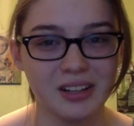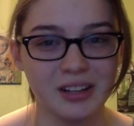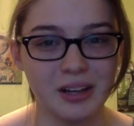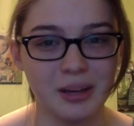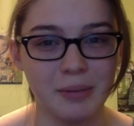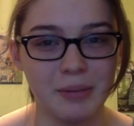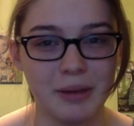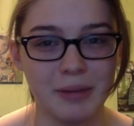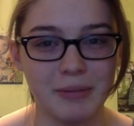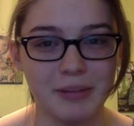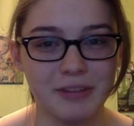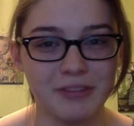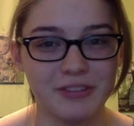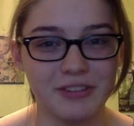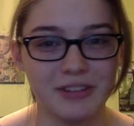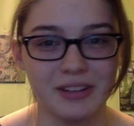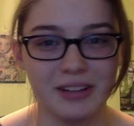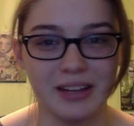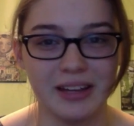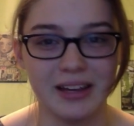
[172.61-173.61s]
It made me
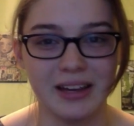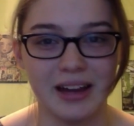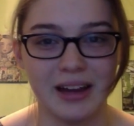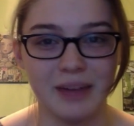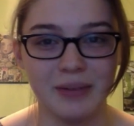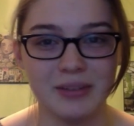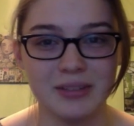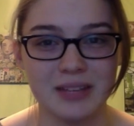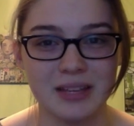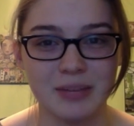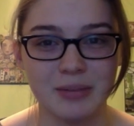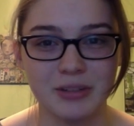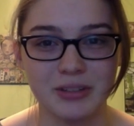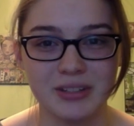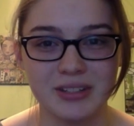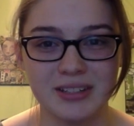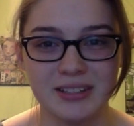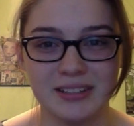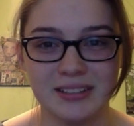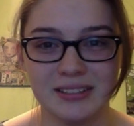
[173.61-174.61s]
feel like I was able
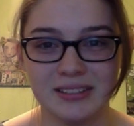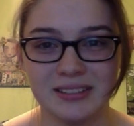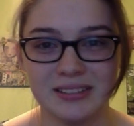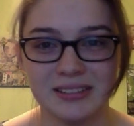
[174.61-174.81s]
to,